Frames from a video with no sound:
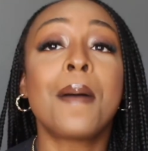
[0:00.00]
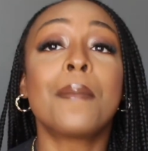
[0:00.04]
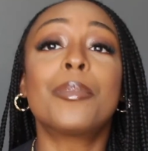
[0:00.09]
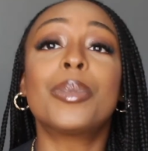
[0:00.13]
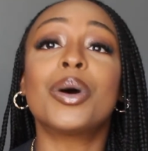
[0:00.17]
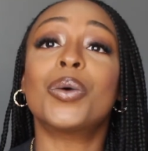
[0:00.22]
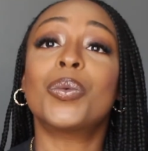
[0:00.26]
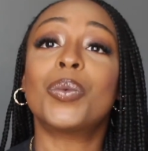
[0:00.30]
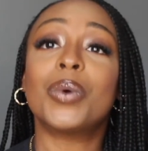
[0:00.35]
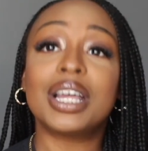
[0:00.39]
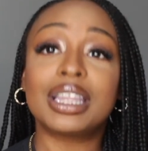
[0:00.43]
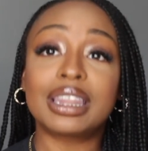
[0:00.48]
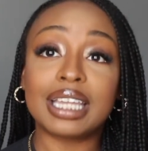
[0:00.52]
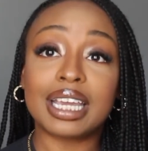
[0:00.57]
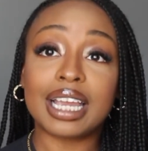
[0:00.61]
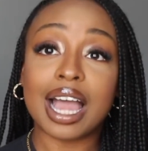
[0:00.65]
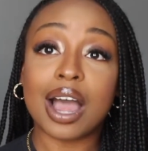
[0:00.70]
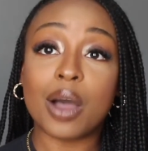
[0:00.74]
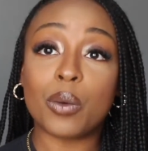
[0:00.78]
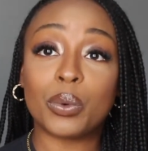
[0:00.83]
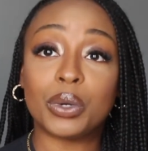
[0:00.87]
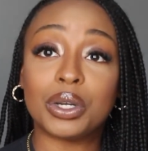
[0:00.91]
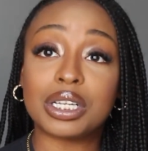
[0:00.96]
But one thing
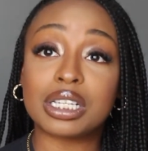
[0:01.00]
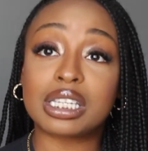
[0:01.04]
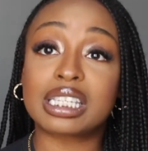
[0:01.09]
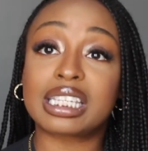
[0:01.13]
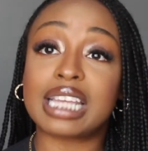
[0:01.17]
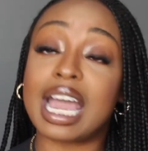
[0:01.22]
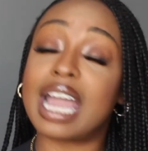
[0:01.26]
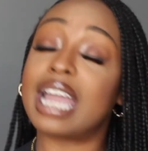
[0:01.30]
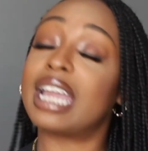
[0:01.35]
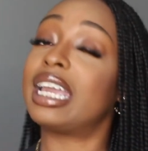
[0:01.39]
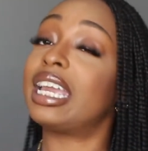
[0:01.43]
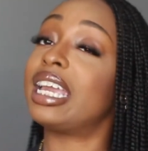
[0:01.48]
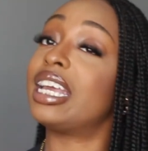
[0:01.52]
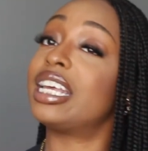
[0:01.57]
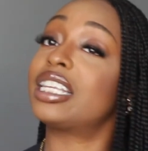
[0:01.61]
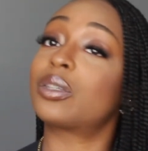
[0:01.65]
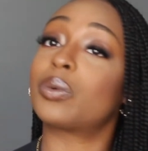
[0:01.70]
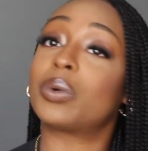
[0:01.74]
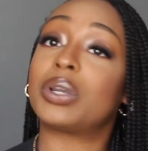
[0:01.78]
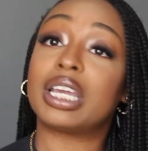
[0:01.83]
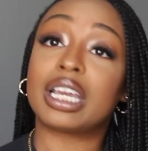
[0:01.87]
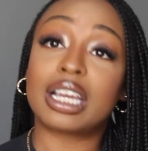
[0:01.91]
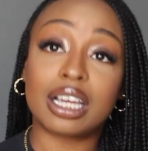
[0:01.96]
I will say is
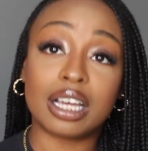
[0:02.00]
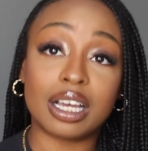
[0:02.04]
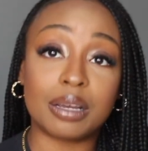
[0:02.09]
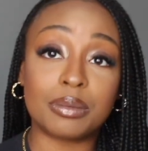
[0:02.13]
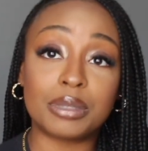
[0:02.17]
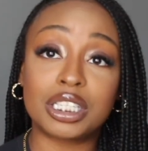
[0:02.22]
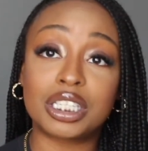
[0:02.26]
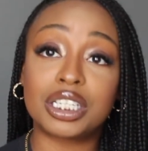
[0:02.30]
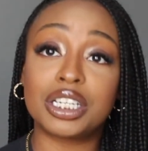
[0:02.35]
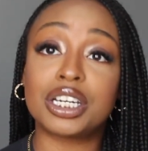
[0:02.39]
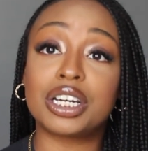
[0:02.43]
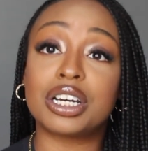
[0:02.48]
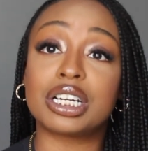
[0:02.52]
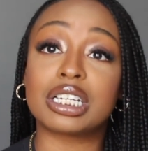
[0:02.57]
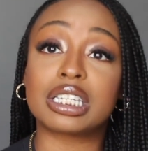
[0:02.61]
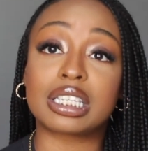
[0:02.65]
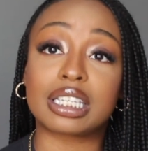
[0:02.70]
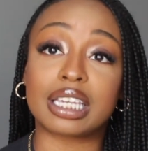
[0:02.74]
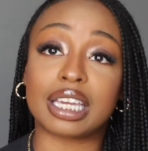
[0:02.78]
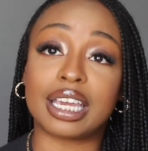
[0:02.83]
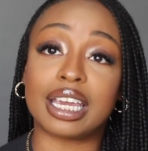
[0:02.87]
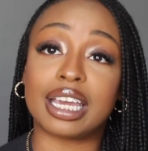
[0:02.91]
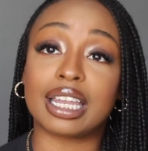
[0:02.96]
when it comes to your
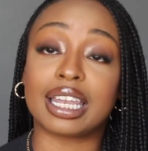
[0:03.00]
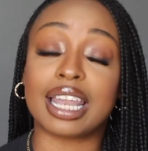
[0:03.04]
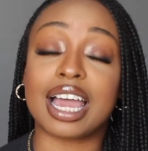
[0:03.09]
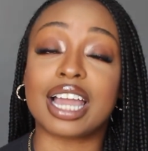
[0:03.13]
skin,